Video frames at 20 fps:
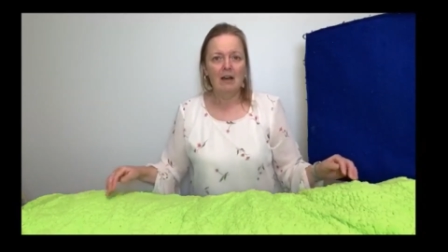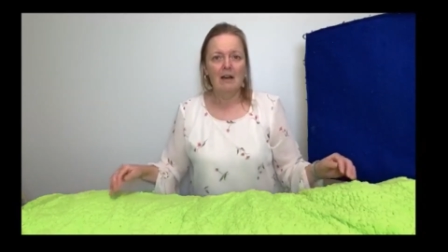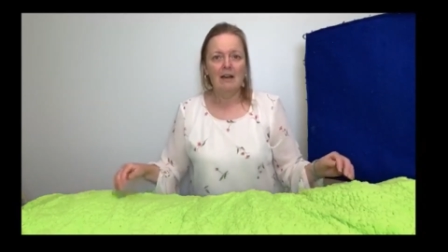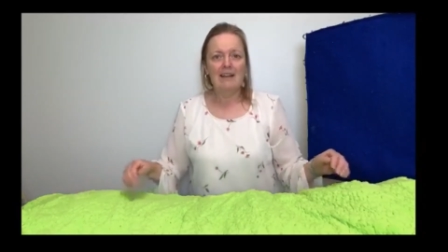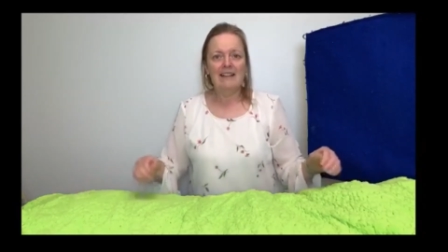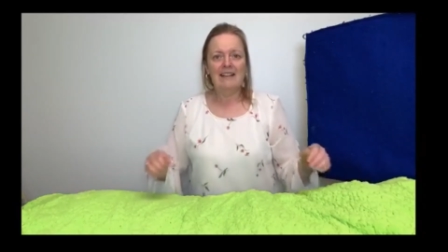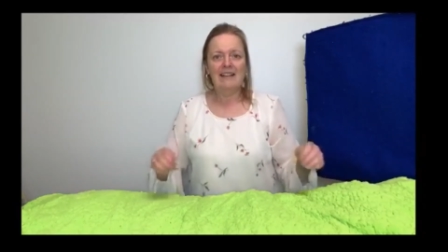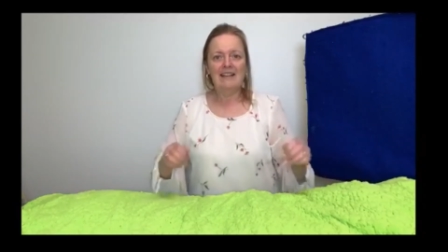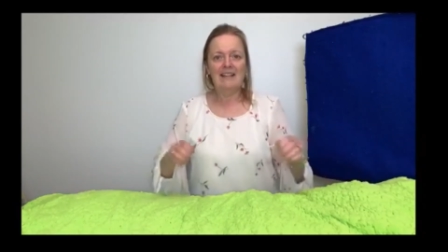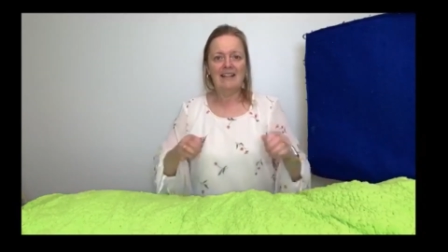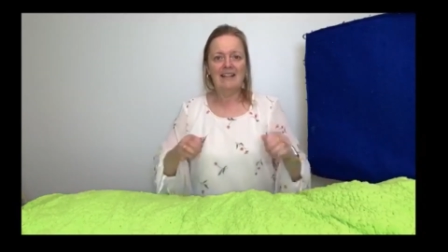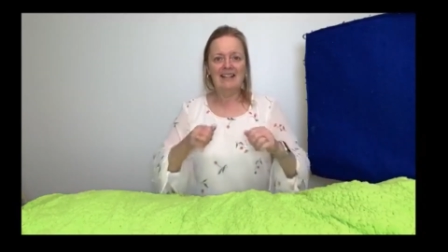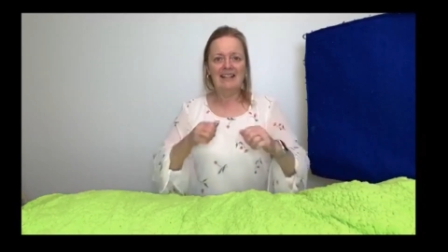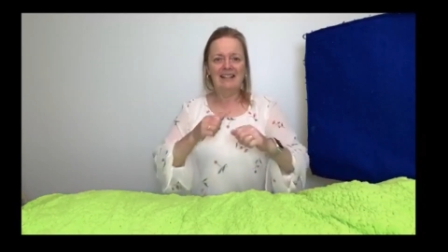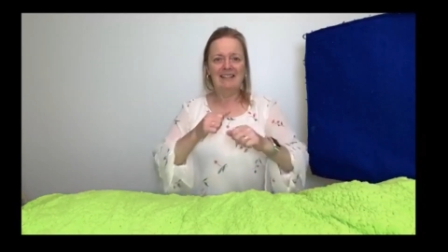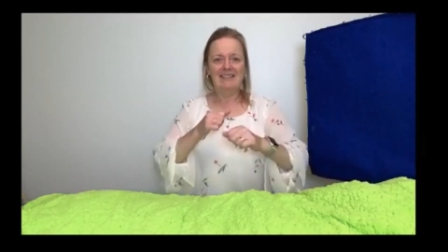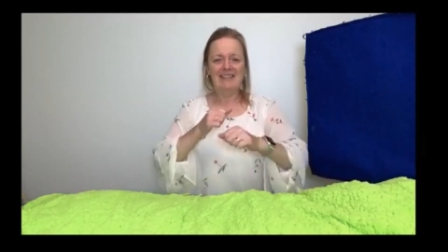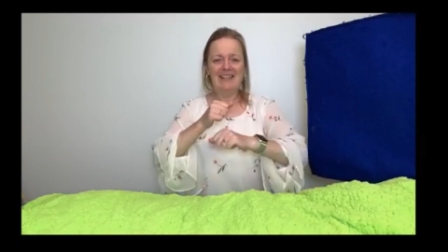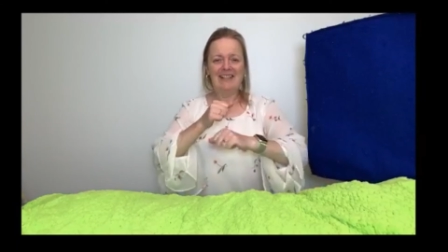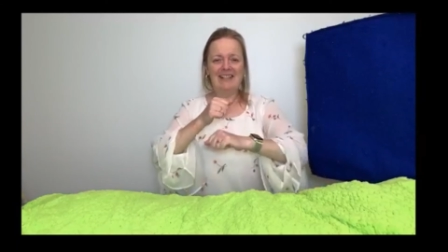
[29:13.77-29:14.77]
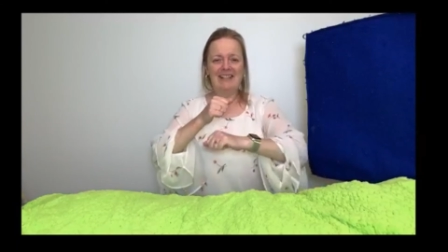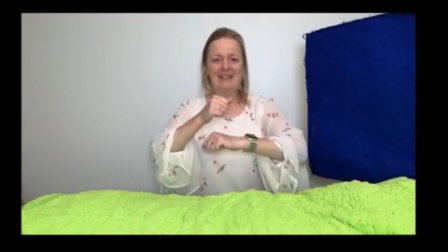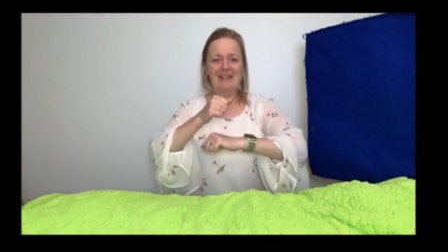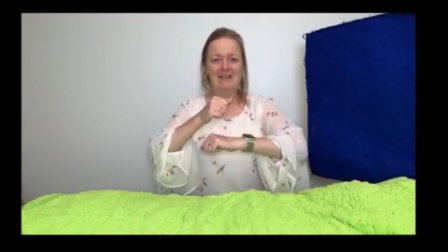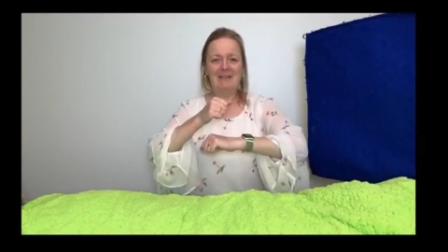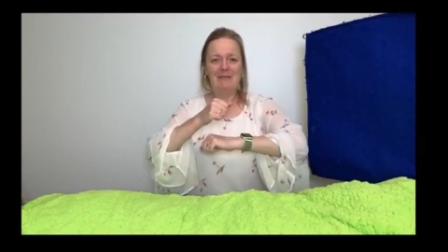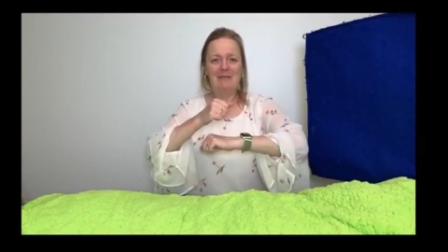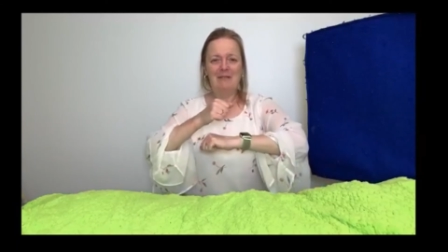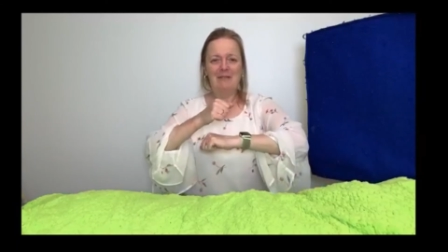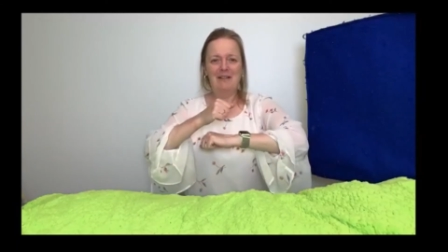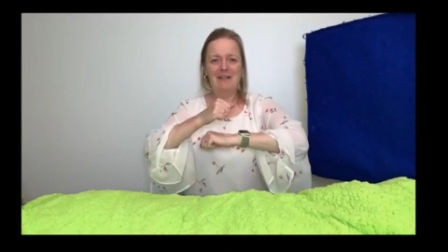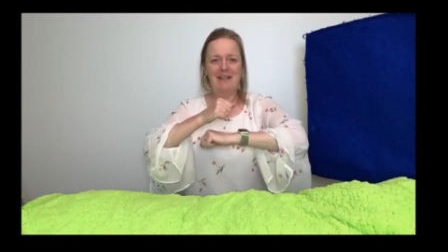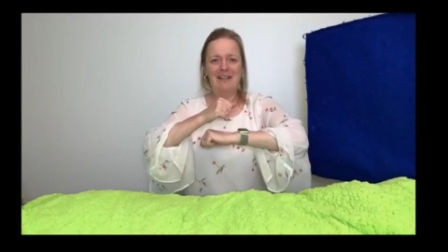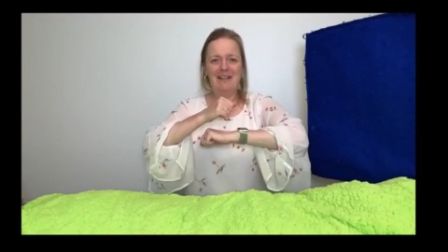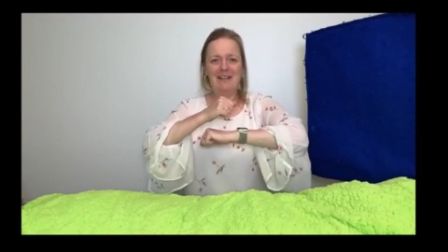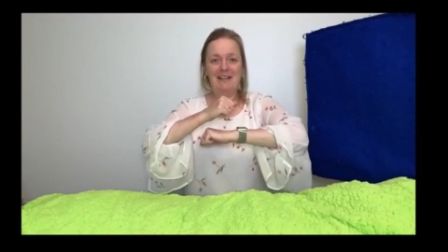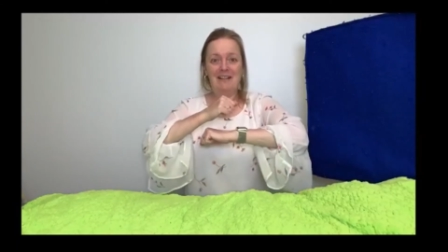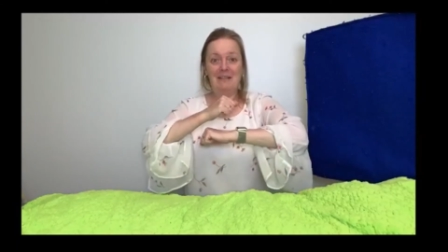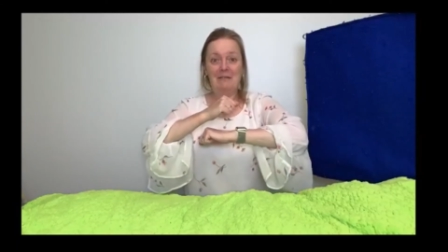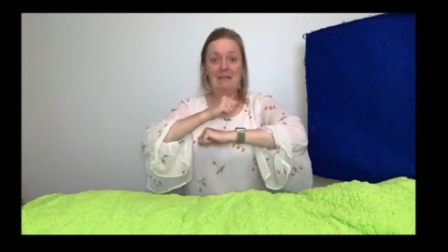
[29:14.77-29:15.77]
Here we go.
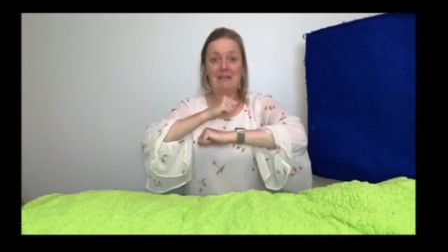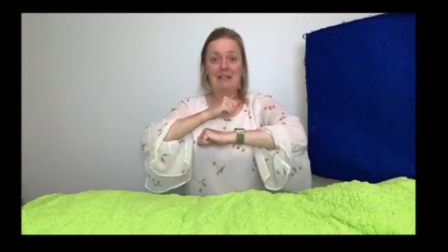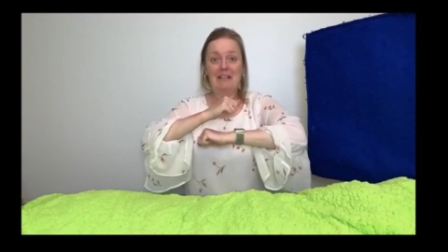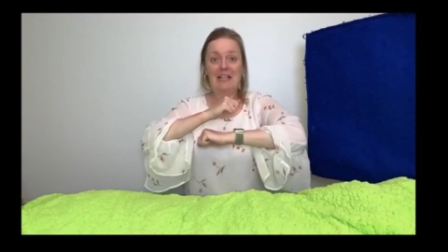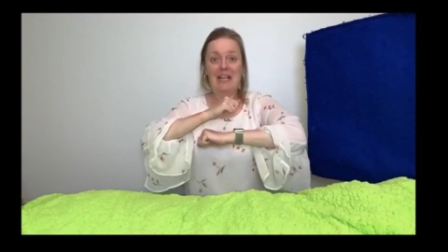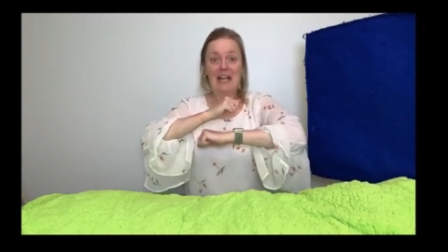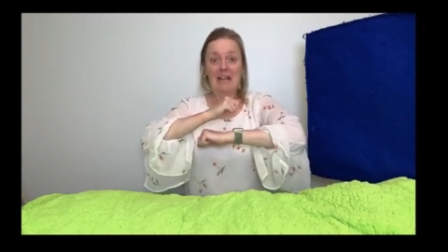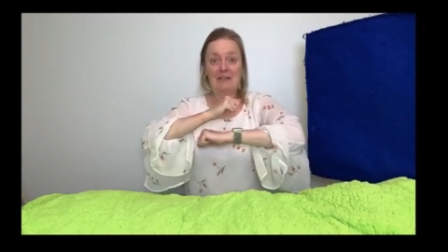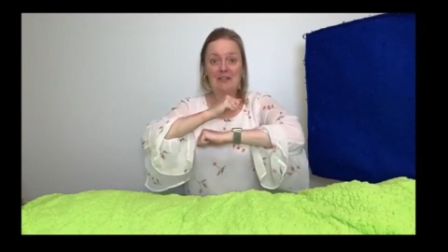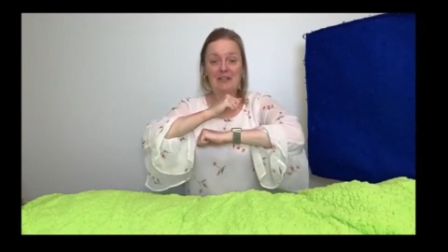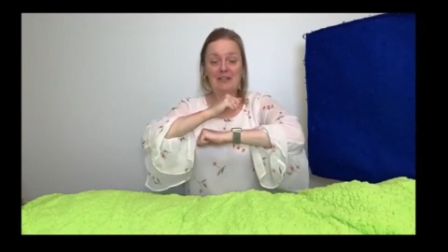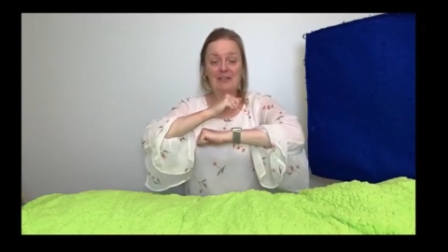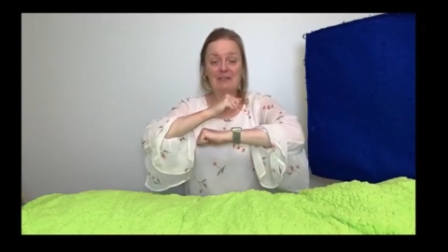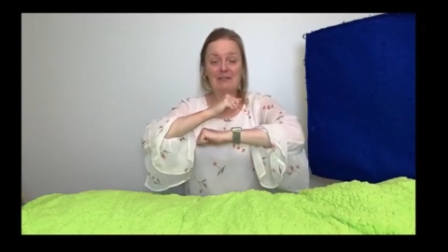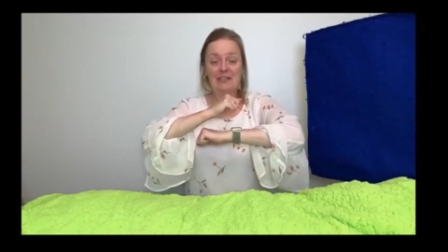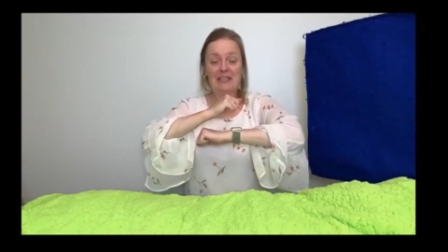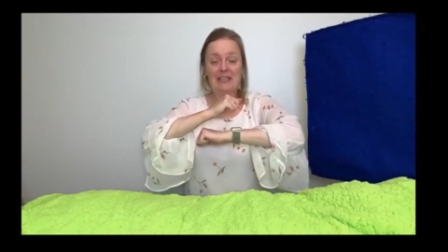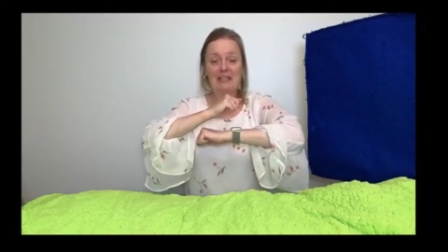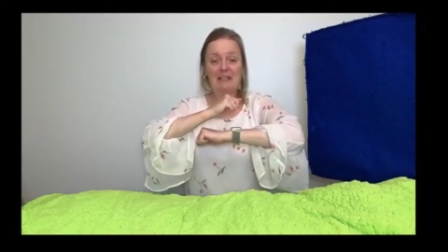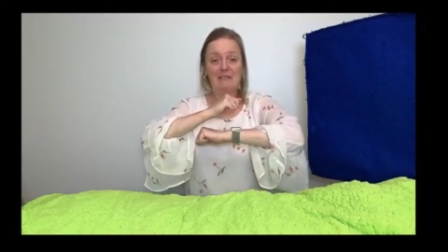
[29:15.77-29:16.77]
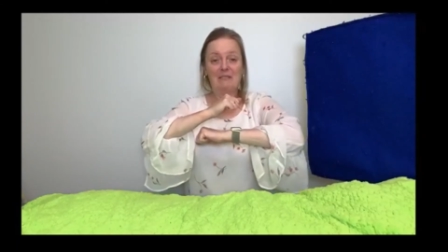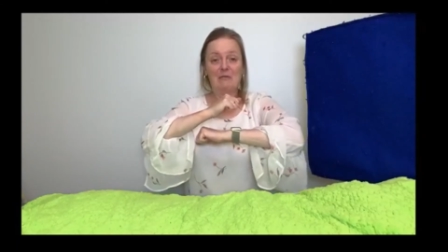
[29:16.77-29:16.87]
We'll count to three.